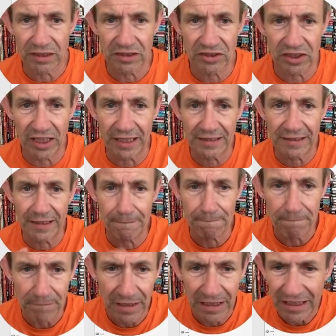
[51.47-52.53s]
select it.
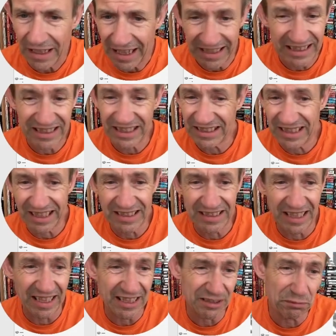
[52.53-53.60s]
And it just does
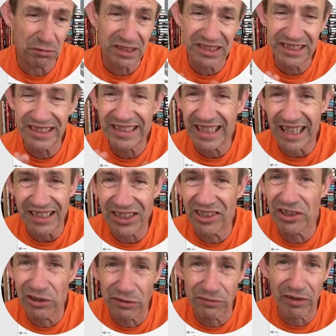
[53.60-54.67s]
this, which
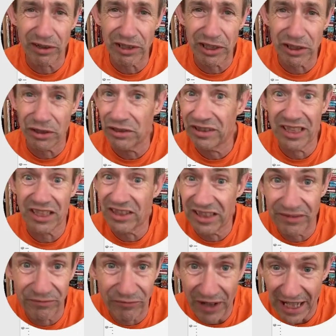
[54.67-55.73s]
doesn't look very good, doesn't
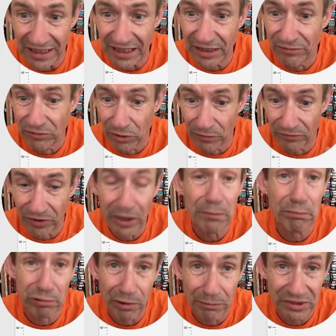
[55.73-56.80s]
in fact even look very
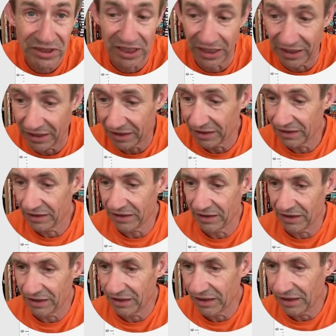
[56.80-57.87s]
promising.
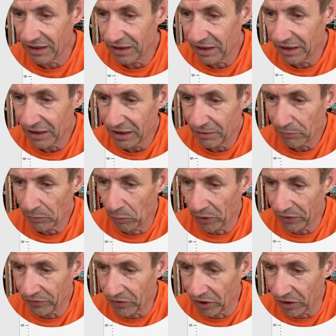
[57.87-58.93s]
But what
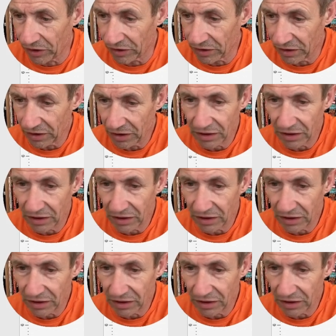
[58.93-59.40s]
you've got,